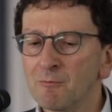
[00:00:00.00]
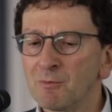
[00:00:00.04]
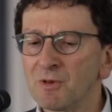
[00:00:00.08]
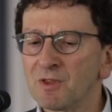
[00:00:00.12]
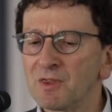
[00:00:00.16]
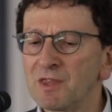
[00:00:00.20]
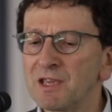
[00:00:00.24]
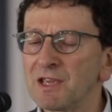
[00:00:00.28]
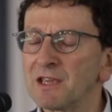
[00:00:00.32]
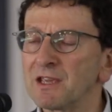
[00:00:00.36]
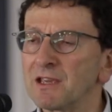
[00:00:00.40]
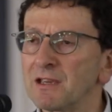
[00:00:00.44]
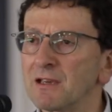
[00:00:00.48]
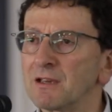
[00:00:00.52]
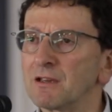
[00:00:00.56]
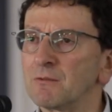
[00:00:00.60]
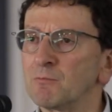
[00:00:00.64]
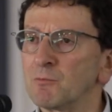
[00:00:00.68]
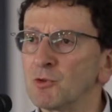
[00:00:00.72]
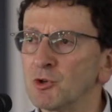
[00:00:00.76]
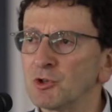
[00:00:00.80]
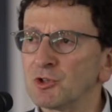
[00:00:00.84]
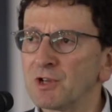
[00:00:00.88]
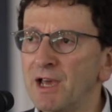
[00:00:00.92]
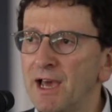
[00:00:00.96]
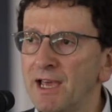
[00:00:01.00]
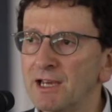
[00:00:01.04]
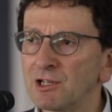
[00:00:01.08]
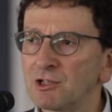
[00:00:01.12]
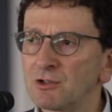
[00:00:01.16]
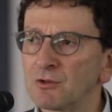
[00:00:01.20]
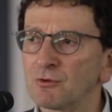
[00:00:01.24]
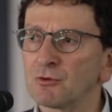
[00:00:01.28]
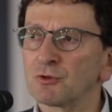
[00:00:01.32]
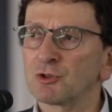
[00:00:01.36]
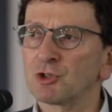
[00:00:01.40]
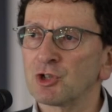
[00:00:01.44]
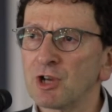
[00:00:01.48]
But the
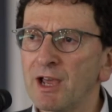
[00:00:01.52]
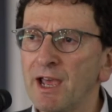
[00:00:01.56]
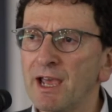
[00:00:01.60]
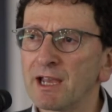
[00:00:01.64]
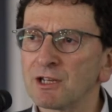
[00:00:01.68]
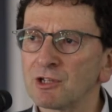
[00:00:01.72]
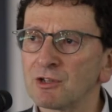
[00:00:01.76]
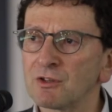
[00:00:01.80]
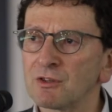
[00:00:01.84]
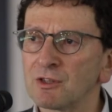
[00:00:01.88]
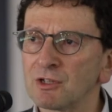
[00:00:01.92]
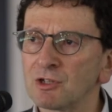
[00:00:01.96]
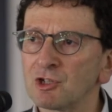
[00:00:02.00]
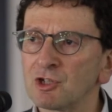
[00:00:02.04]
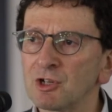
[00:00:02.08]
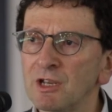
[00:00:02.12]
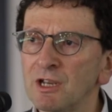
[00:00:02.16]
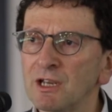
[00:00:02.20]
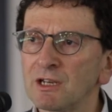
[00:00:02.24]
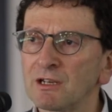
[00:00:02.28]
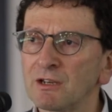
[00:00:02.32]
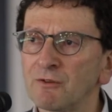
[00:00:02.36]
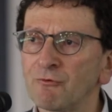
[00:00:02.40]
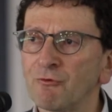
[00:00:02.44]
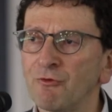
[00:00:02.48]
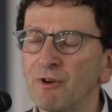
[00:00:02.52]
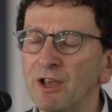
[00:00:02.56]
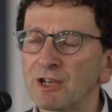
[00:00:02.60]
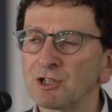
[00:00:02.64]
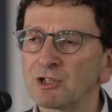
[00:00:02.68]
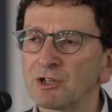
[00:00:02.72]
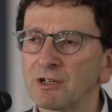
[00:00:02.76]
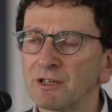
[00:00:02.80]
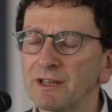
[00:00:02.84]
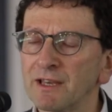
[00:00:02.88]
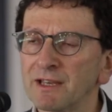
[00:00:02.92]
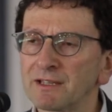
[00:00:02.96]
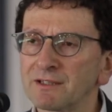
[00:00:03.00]
mutation or change in the gene in
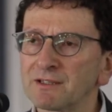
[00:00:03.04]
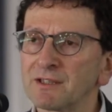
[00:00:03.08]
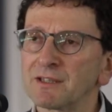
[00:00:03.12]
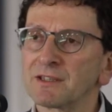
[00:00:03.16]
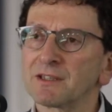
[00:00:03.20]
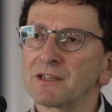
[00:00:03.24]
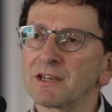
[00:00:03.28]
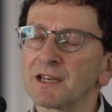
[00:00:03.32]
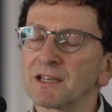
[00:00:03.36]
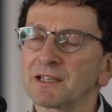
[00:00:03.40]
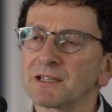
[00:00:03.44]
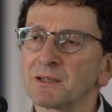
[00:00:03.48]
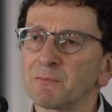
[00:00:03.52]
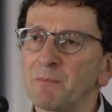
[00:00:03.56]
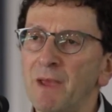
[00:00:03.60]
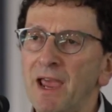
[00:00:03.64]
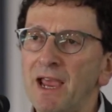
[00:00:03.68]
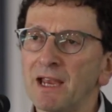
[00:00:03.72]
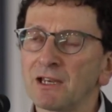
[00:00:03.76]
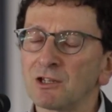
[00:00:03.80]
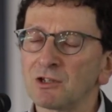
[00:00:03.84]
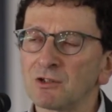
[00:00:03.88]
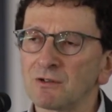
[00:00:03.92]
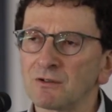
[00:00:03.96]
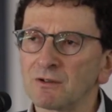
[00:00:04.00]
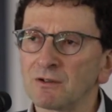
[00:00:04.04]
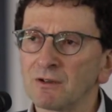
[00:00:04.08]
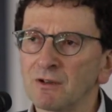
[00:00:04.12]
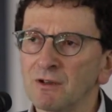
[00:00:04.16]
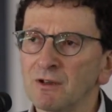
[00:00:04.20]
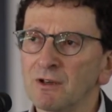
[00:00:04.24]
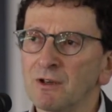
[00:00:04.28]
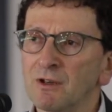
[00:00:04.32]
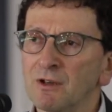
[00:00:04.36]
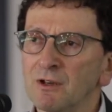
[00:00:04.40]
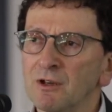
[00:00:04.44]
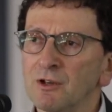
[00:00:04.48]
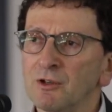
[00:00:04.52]
Fragile X is an expansion
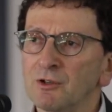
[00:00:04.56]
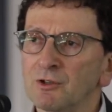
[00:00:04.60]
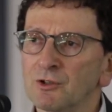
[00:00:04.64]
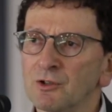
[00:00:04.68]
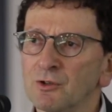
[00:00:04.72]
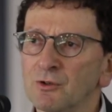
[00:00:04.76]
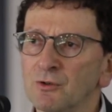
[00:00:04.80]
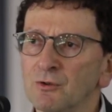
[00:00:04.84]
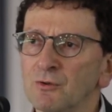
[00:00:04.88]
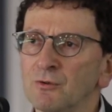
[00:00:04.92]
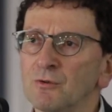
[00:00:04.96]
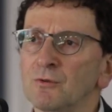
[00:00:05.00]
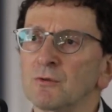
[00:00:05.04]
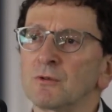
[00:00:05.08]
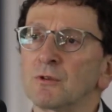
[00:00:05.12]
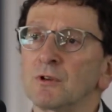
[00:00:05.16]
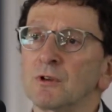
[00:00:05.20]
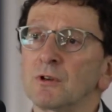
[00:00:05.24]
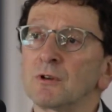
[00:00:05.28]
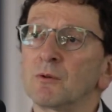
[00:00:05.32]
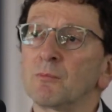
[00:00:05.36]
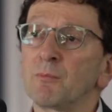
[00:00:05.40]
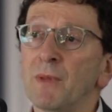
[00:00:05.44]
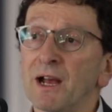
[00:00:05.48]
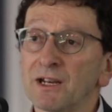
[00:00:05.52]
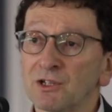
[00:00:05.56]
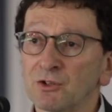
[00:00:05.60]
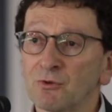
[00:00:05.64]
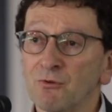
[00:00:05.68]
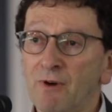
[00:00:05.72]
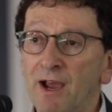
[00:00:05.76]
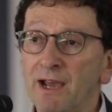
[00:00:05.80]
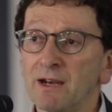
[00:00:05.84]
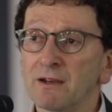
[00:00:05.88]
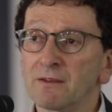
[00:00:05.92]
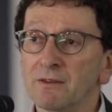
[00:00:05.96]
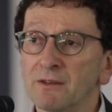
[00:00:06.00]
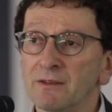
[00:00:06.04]
to much
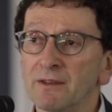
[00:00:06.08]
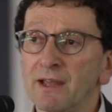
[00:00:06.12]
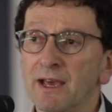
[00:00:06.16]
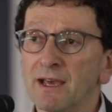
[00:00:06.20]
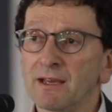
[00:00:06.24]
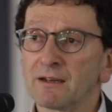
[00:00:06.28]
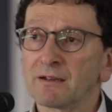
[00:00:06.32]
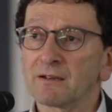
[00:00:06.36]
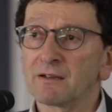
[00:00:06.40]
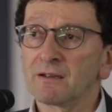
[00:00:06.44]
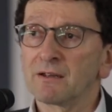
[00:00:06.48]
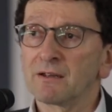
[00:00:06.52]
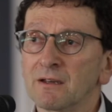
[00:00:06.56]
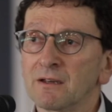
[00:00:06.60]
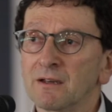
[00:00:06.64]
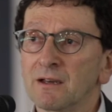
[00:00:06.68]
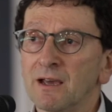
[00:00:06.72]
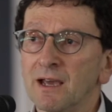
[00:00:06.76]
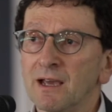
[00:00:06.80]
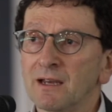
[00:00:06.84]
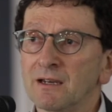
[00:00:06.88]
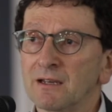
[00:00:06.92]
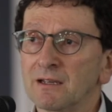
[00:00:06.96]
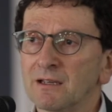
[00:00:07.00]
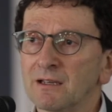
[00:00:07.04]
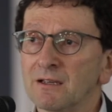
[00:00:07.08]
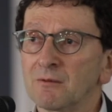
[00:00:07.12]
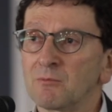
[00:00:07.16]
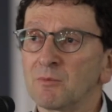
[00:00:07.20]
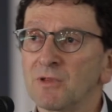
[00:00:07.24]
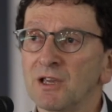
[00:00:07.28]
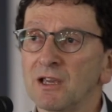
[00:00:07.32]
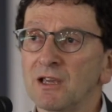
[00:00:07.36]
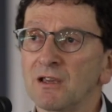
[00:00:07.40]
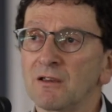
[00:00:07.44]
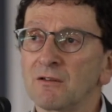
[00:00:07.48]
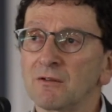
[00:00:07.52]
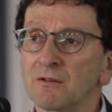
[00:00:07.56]
greater than that, and it can
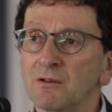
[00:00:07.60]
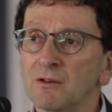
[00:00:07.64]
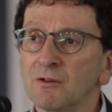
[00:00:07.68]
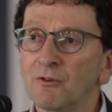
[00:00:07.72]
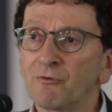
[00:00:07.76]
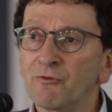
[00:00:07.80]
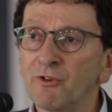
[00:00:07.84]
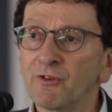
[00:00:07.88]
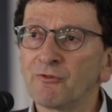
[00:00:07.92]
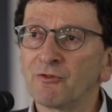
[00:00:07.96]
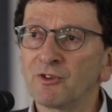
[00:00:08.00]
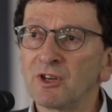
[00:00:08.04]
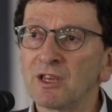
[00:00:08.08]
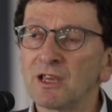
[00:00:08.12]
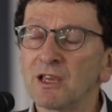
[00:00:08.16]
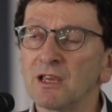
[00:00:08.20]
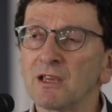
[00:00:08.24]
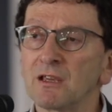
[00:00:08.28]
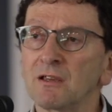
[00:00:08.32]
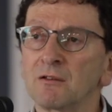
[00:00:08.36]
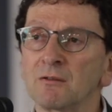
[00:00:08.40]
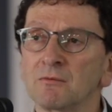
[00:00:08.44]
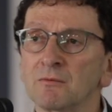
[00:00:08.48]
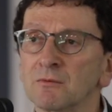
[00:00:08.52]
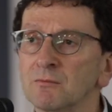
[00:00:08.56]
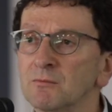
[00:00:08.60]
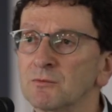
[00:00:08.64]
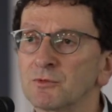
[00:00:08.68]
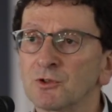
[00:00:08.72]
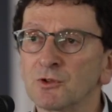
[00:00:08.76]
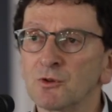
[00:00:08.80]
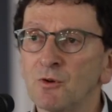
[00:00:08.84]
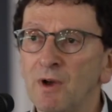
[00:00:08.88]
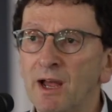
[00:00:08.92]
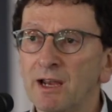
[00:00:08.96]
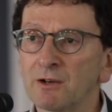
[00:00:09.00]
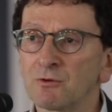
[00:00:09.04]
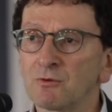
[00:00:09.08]
be 50,
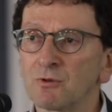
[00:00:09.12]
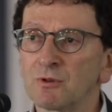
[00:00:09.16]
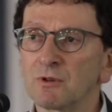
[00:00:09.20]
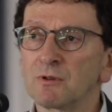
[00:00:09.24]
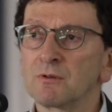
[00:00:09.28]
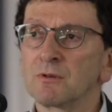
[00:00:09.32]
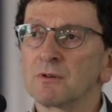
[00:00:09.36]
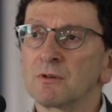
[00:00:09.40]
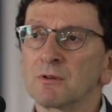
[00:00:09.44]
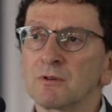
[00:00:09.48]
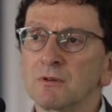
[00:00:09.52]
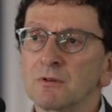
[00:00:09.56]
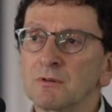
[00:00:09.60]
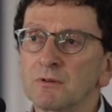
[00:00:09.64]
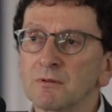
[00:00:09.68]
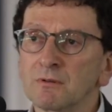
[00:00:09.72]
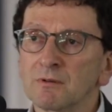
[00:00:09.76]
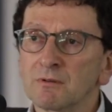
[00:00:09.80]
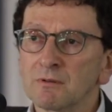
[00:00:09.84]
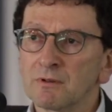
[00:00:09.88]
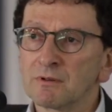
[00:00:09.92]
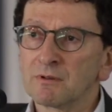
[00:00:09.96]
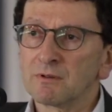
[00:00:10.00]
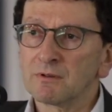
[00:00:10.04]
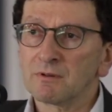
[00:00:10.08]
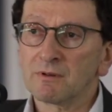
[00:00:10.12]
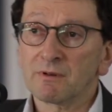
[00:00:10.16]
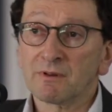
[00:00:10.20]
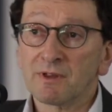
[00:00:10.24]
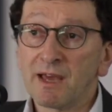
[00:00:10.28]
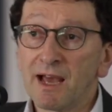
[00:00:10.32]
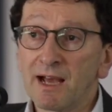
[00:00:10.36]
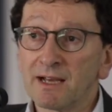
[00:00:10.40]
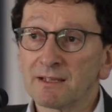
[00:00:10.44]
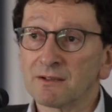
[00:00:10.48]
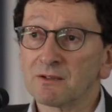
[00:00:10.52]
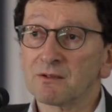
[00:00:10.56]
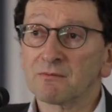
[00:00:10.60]
200,
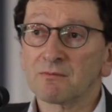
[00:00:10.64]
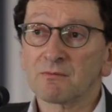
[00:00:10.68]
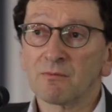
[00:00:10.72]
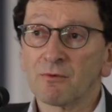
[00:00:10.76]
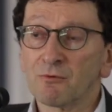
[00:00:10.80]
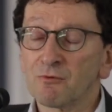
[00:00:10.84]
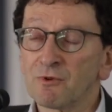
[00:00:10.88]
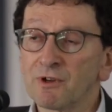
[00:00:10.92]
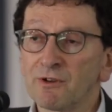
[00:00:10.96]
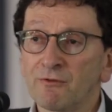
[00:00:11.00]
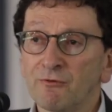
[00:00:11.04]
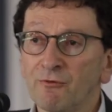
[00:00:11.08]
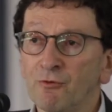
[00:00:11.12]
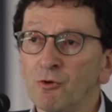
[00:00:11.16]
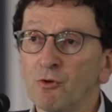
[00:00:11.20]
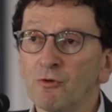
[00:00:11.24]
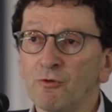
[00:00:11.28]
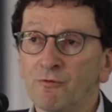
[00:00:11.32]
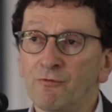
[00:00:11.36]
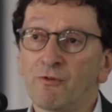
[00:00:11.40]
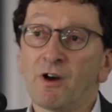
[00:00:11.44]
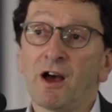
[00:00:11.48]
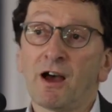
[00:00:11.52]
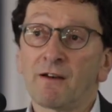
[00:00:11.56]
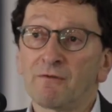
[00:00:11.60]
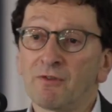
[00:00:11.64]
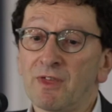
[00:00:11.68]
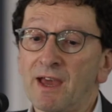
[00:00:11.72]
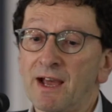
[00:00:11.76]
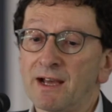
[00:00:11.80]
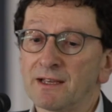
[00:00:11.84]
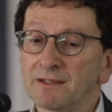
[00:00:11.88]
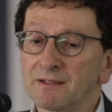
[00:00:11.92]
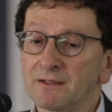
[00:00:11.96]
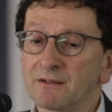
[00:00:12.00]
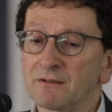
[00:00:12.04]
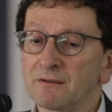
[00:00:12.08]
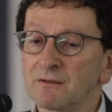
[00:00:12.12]
1,000, 3, 4,
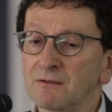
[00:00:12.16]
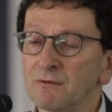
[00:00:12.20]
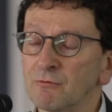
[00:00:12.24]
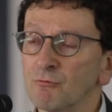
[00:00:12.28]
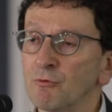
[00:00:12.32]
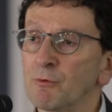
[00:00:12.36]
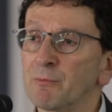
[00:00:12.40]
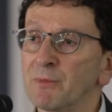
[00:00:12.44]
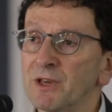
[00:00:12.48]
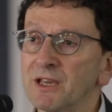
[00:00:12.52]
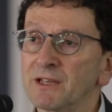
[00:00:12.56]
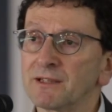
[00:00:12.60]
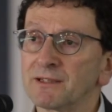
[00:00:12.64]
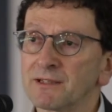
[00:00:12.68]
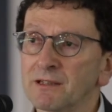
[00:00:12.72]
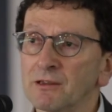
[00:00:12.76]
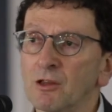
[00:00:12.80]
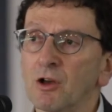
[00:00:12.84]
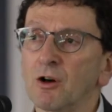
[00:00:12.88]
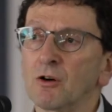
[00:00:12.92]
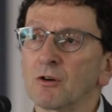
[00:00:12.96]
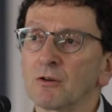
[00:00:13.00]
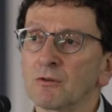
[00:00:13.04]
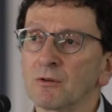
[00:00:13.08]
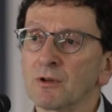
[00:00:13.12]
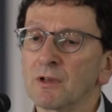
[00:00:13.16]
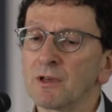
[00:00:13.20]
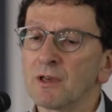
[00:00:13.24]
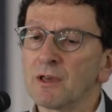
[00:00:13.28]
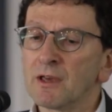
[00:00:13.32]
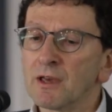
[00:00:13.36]
5,000 repeats long.